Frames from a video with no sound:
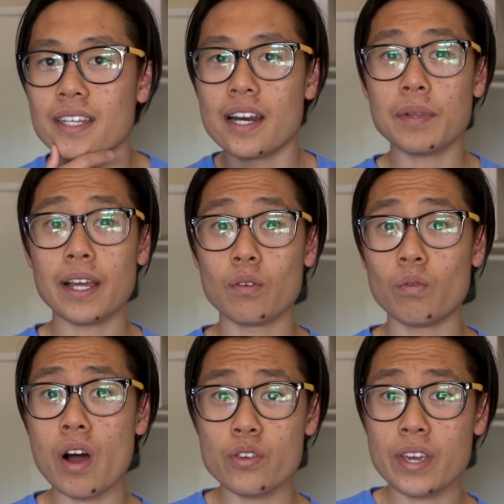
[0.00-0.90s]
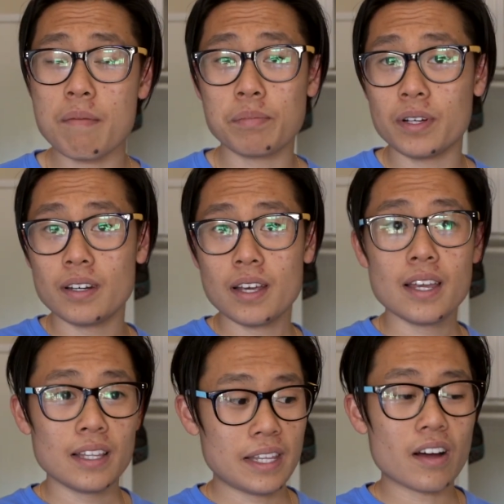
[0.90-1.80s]
And I'm like, wow, you can't put
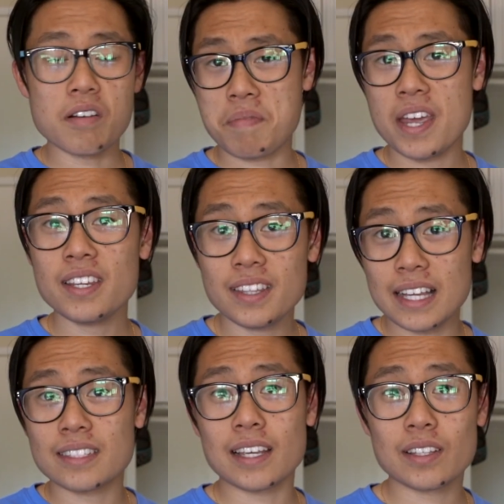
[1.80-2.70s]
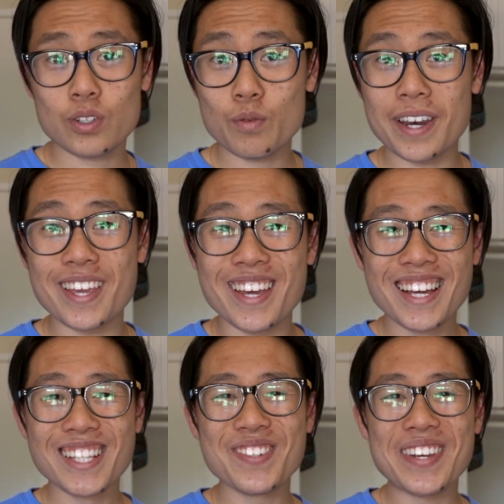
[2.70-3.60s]
like on a painting, that's like too
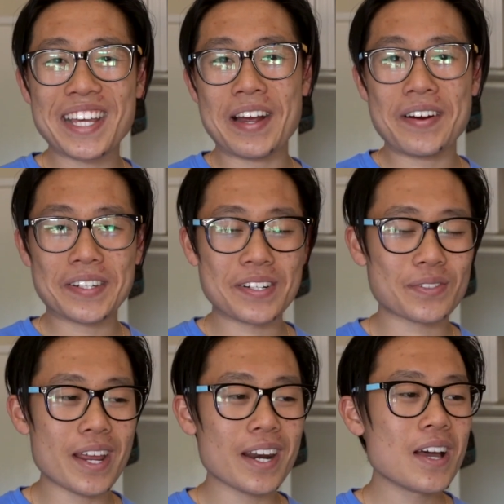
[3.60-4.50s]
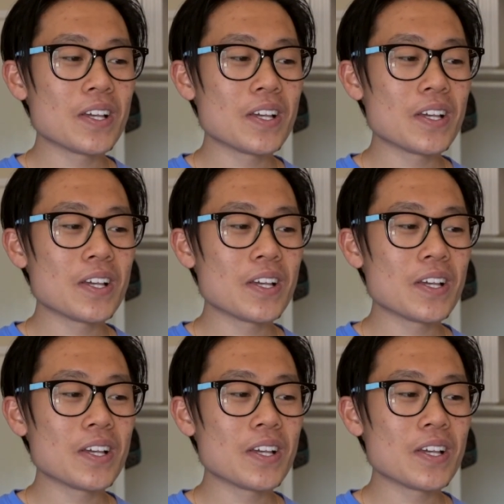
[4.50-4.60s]
many characters, right?